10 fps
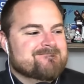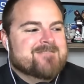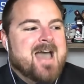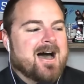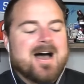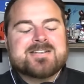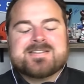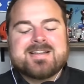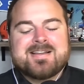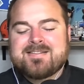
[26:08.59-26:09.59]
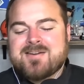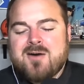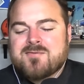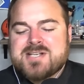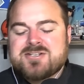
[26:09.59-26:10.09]
yeah, I just uh, the
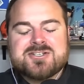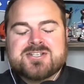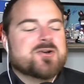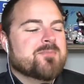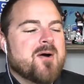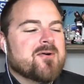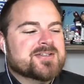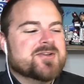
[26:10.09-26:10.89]
conversation is just so bogus.